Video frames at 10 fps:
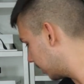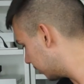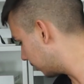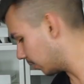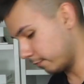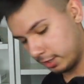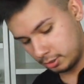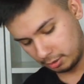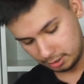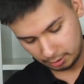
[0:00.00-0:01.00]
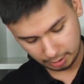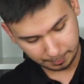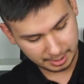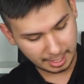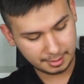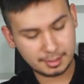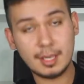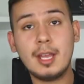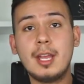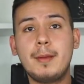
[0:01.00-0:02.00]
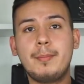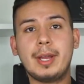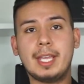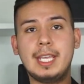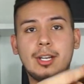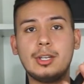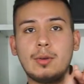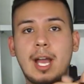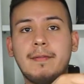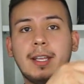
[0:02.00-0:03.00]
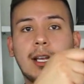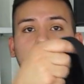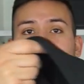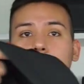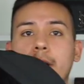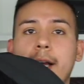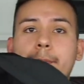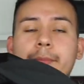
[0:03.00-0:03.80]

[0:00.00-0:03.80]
because you know I'm Victoria's Secret obsessed. But here you have like a little,